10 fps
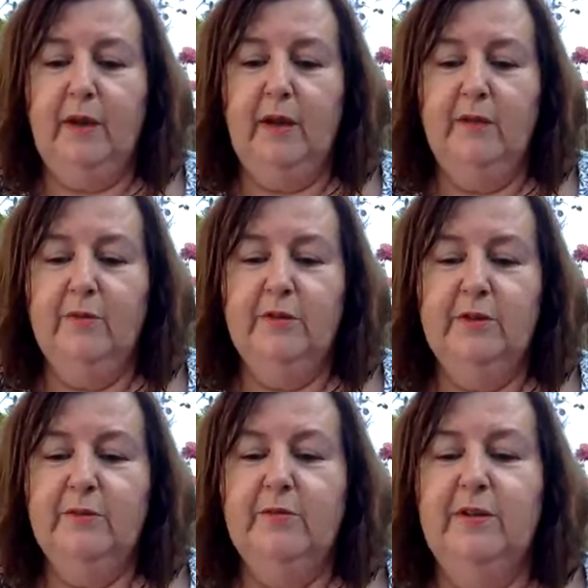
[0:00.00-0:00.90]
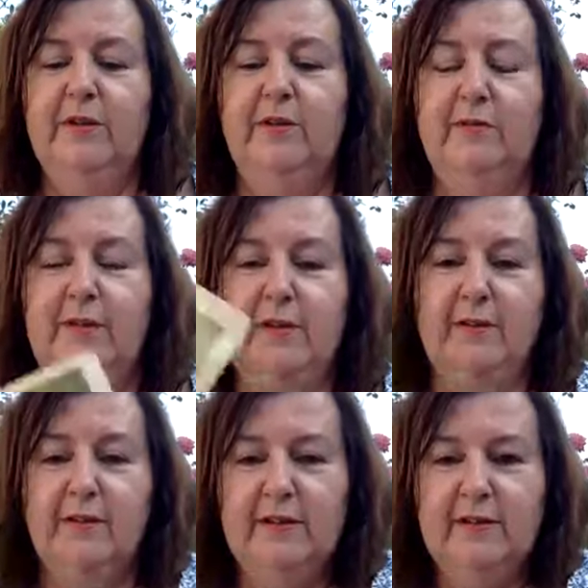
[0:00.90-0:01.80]
I thought it was really lovely that
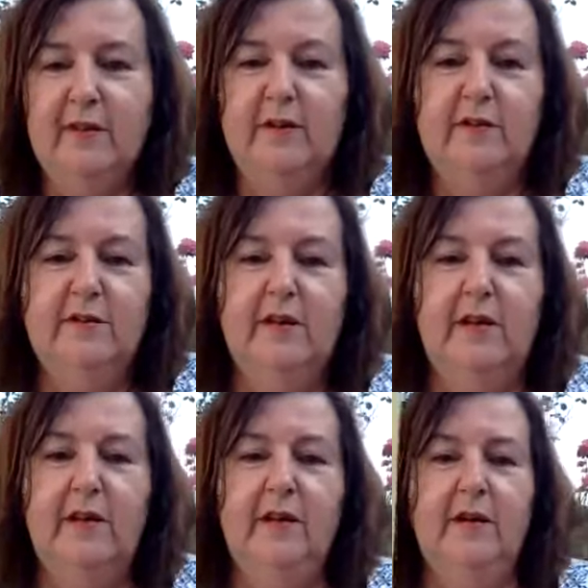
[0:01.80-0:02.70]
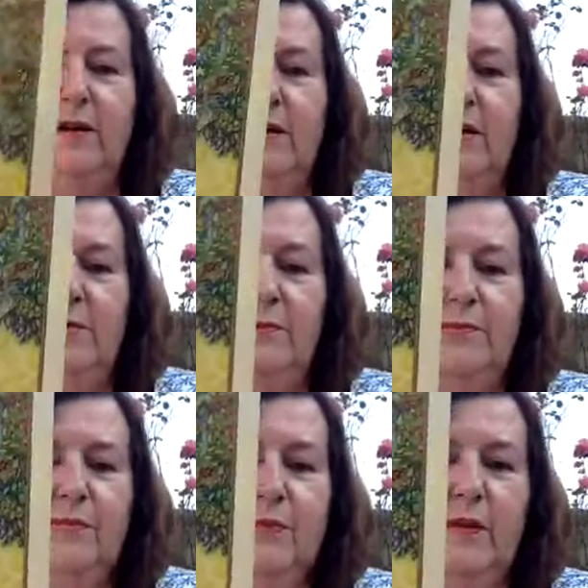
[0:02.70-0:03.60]
this card
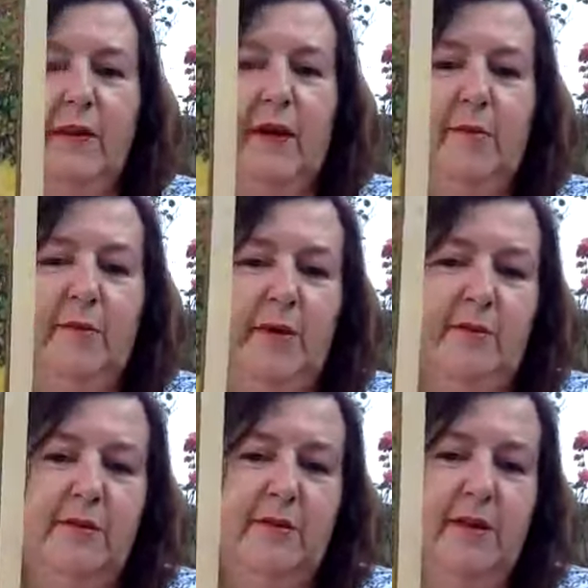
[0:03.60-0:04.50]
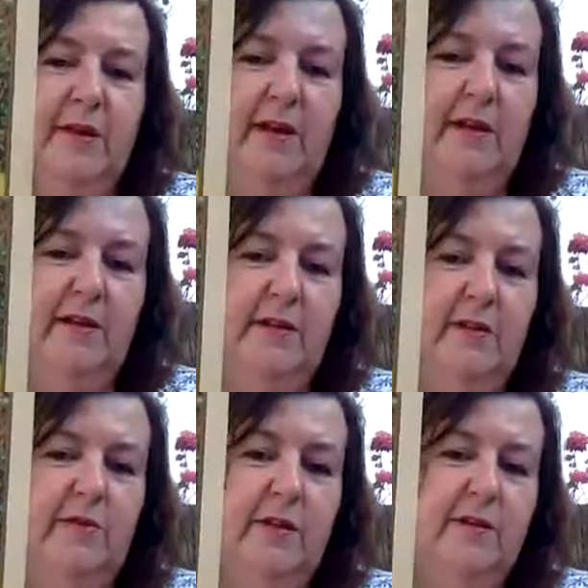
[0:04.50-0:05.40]
came out today. It's the
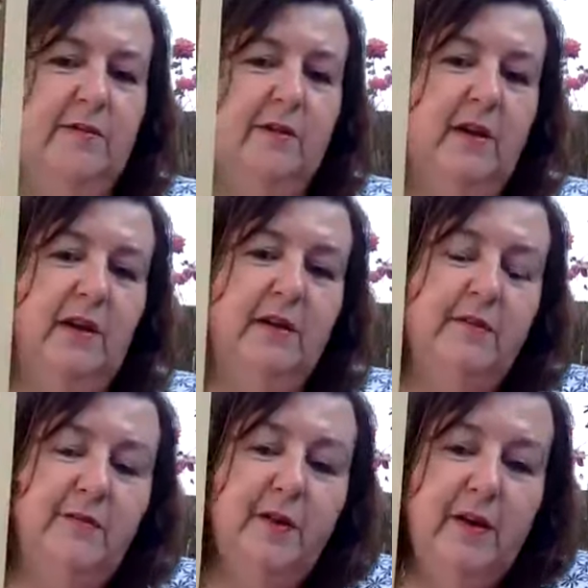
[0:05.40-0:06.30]
Tree of Life.